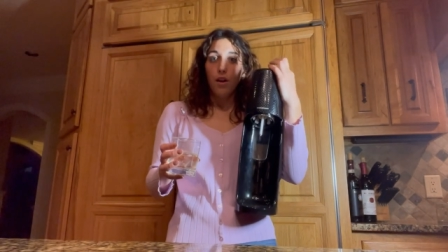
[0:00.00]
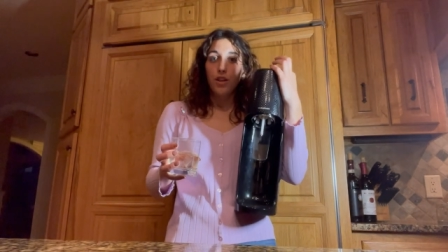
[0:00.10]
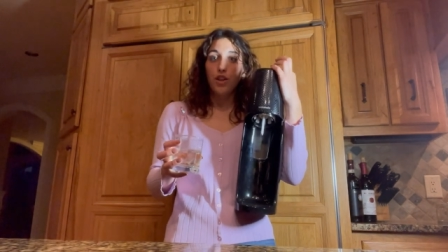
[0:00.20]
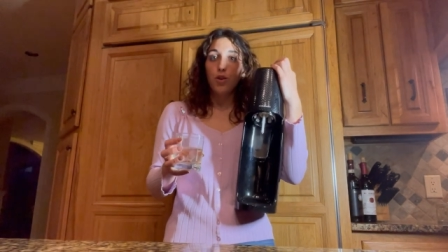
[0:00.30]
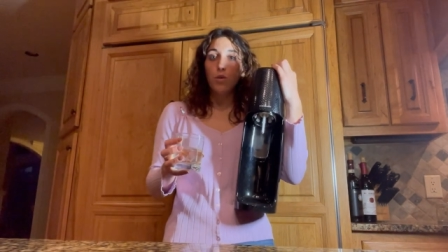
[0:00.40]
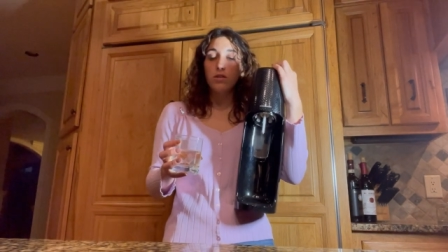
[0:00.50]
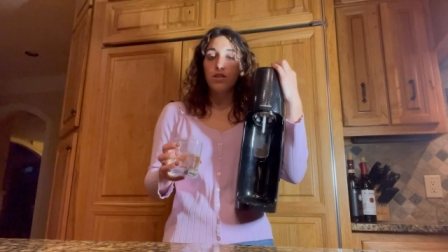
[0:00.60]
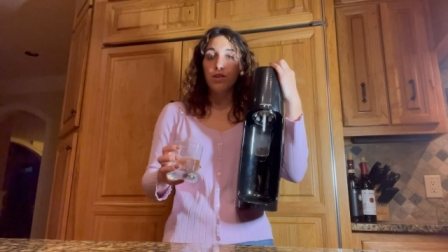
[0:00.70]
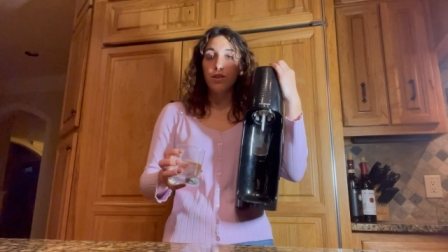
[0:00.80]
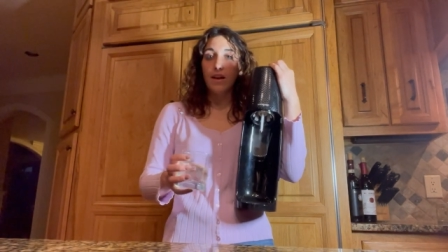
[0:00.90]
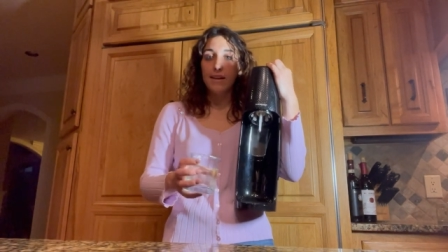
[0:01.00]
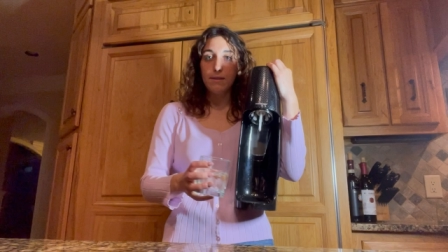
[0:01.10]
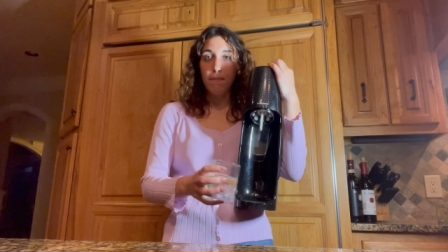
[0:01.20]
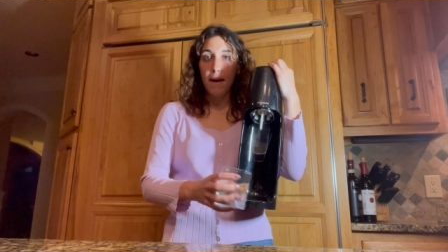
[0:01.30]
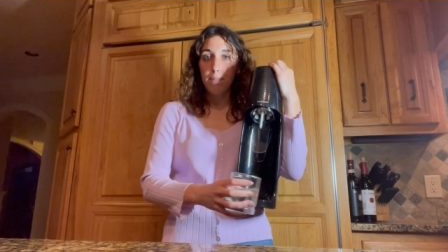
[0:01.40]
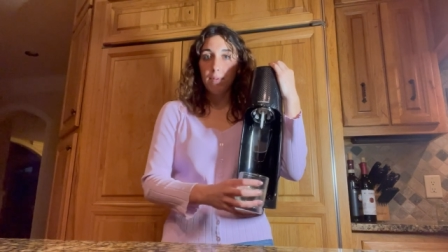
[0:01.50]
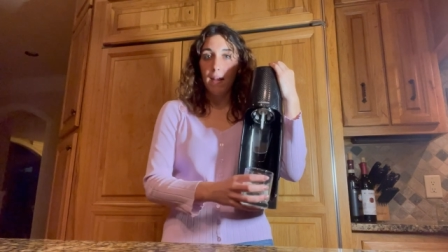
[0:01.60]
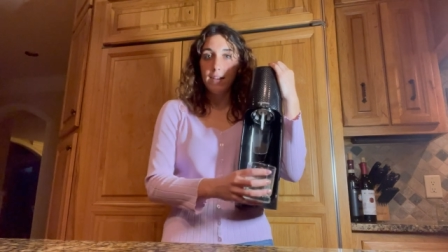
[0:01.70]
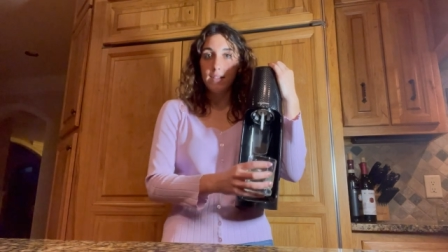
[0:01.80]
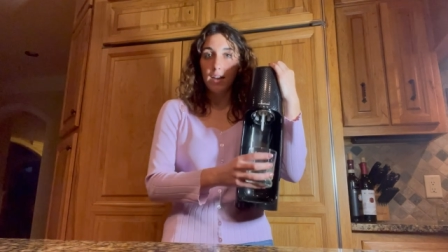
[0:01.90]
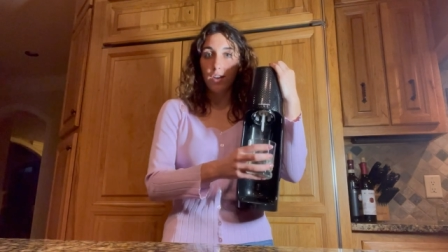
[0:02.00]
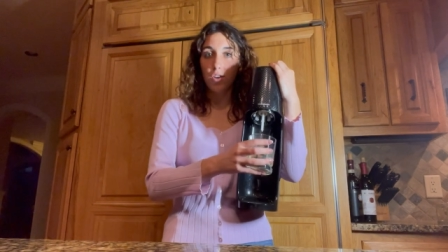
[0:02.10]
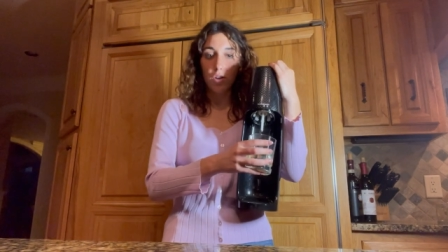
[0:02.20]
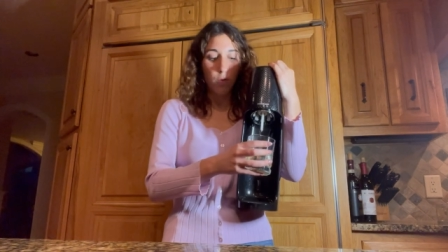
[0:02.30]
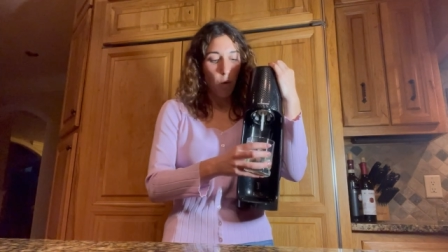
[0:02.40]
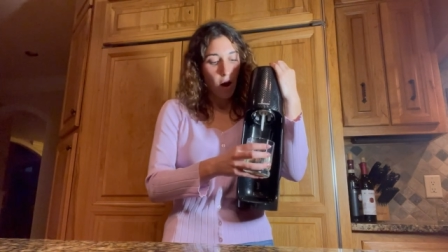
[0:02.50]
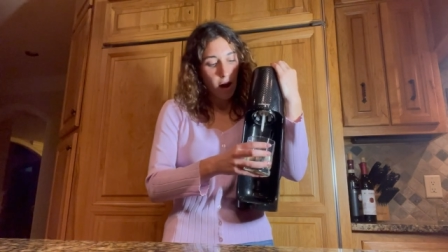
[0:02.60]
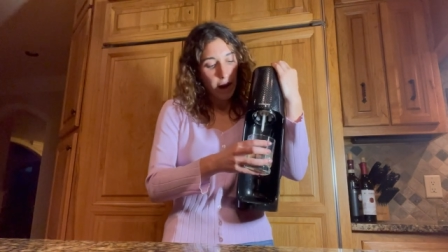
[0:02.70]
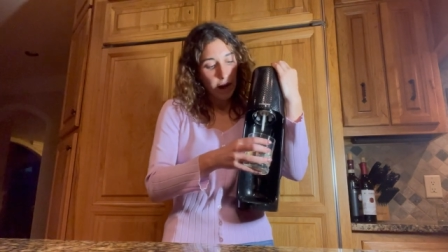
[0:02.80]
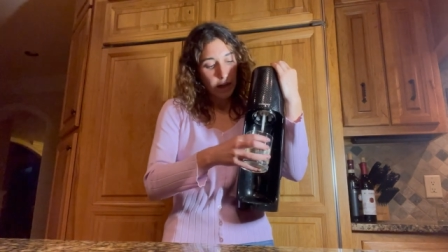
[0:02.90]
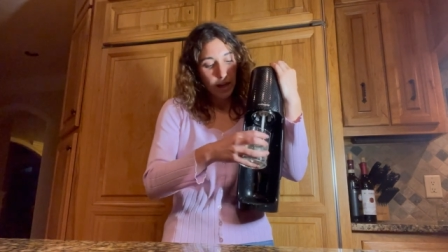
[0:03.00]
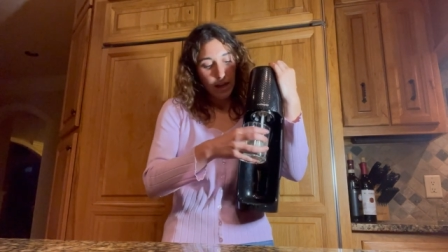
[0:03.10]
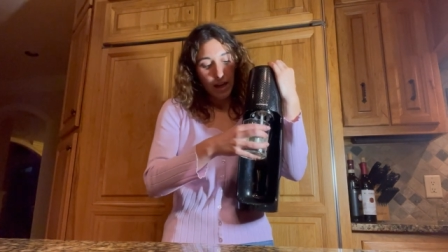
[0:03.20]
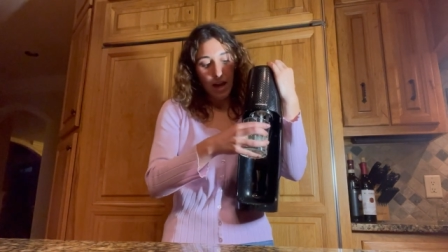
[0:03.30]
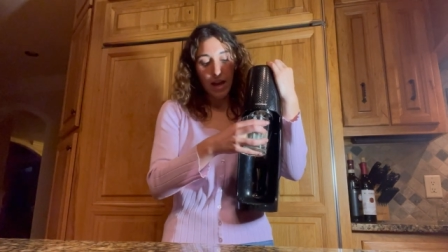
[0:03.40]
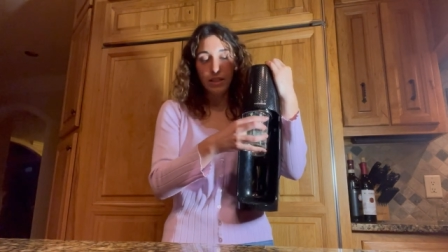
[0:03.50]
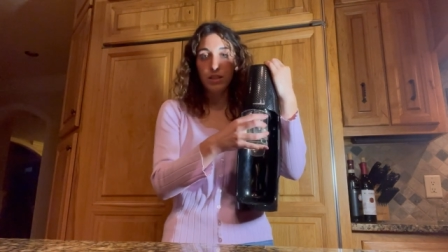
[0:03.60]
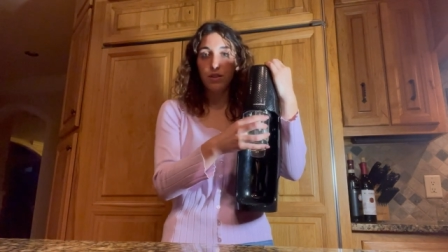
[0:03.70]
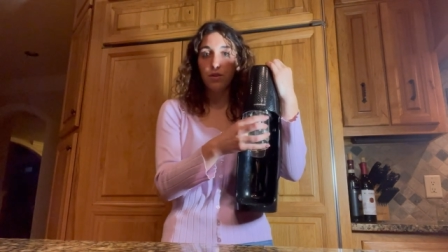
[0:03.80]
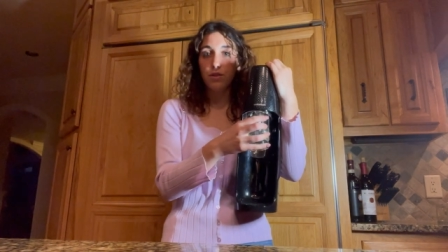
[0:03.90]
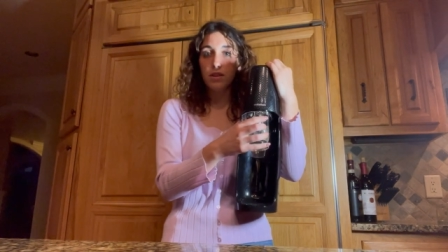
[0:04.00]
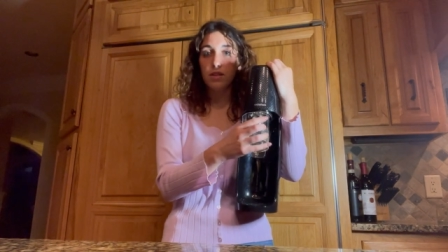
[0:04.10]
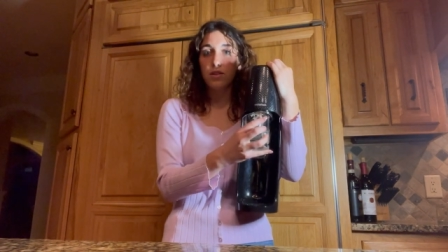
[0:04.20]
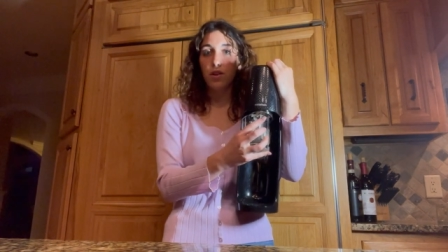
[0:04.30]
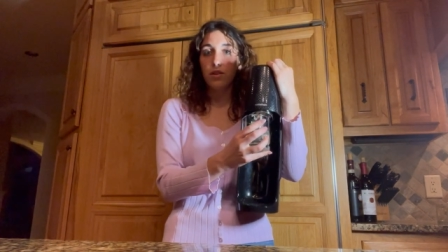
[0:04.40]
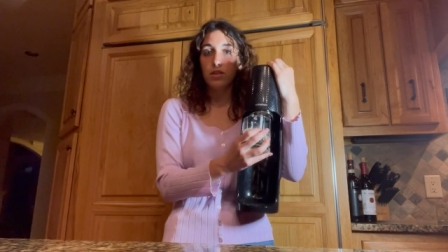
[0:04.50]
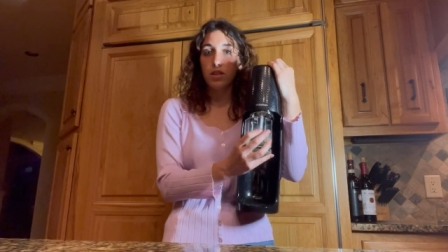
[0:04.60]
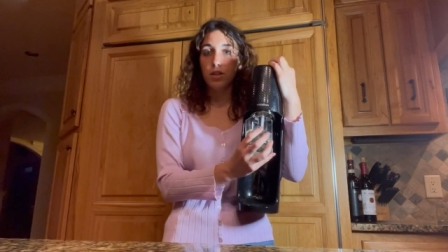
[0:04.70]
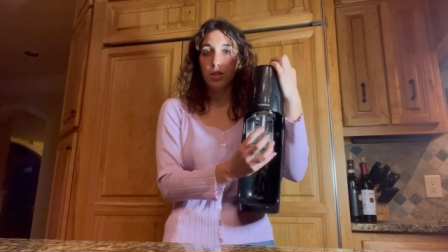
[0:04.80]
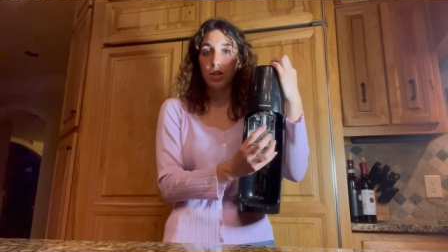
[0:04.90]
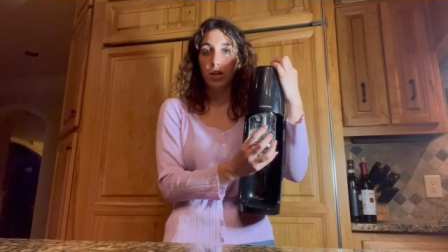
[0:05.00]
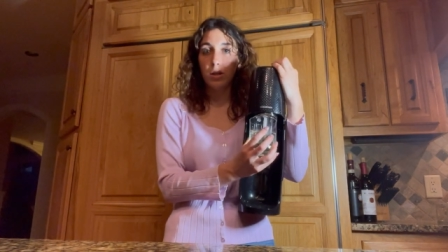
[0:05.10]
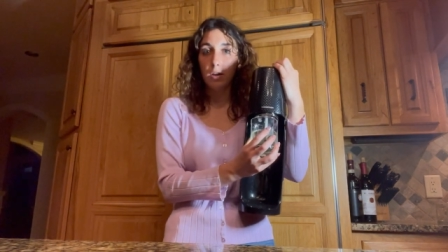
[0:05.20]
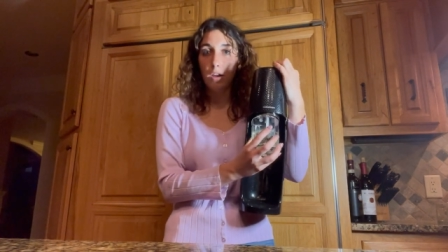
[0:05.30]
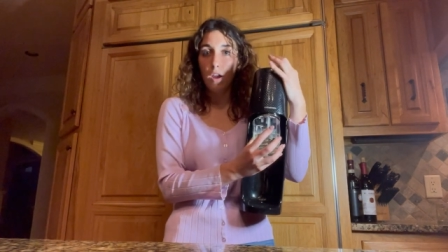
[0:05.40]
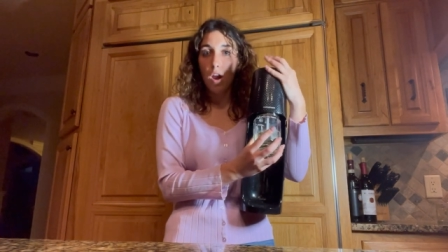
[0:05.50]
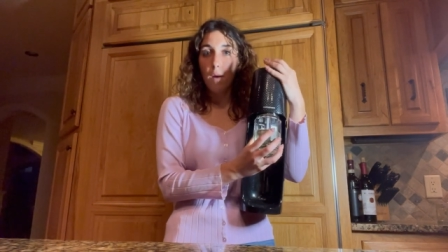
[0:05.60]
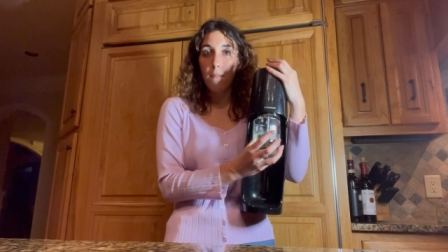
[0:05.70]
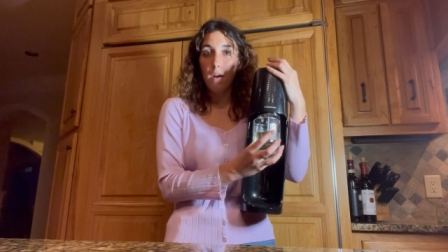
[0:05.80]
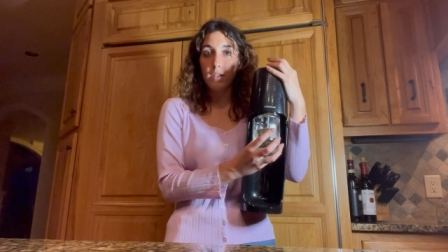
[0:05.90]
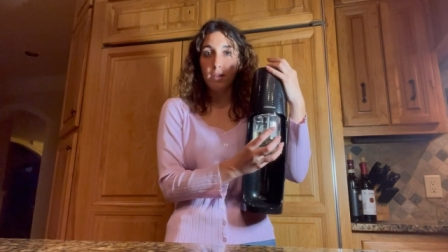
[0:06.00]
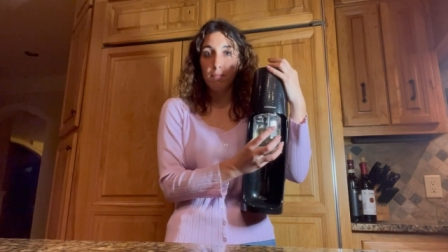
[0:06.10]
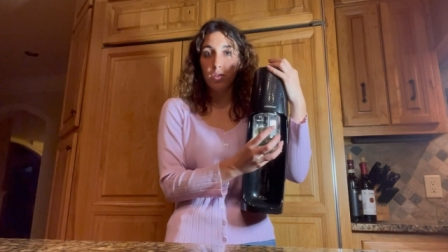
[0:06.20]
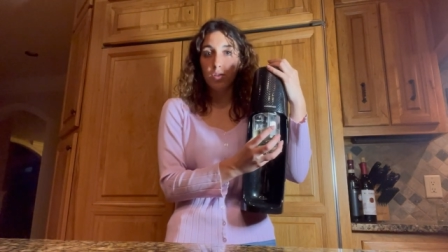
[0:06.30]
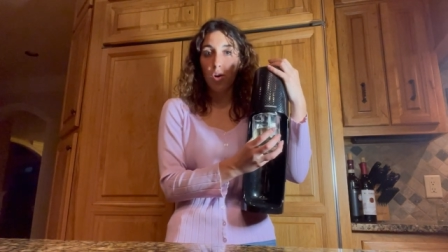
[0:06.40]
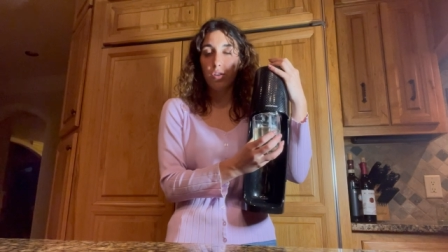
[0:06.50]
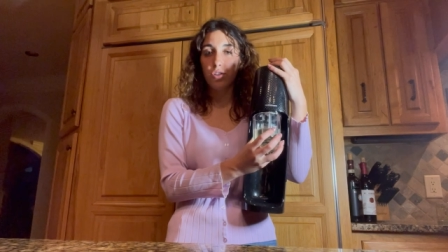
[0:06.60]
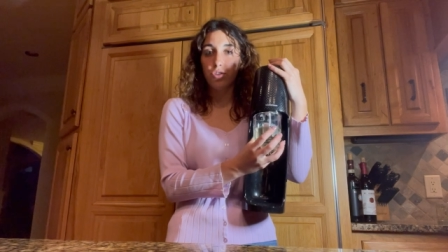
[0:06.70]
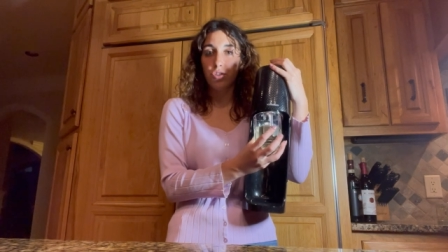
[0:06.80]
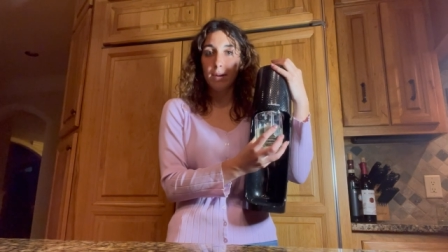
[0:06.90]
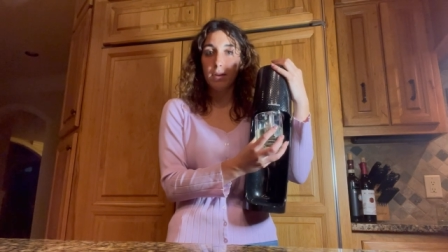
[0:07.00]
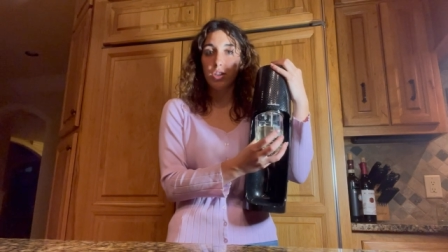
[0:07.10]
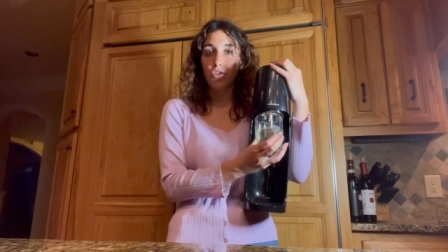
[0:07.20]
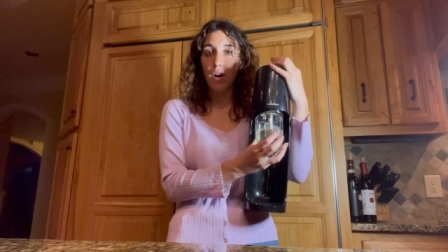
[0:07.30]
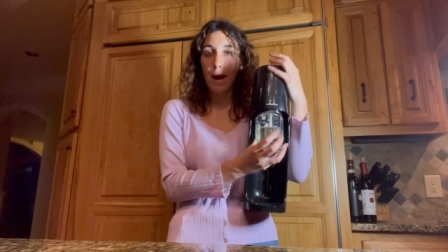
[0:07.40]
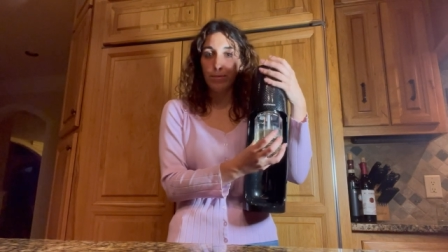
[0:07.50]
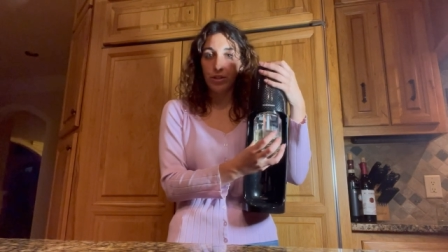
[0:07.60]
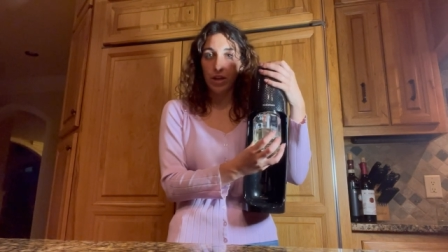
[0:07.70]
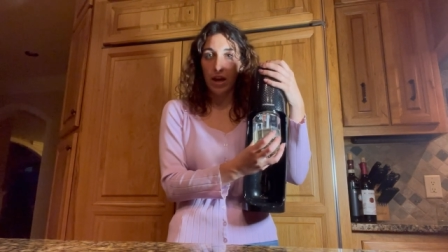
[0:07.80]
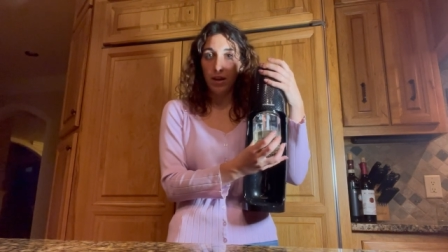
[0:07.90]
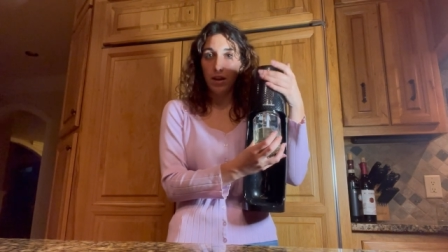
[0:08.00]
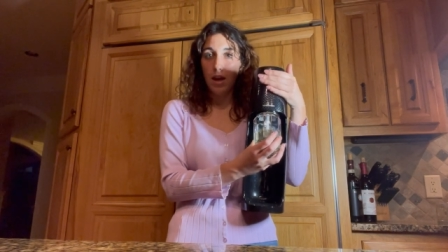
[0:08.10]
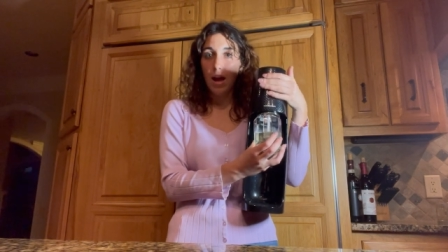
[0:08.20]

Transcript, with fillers: You will do this by placing your wine into the SodaStream, uh, stream contraption.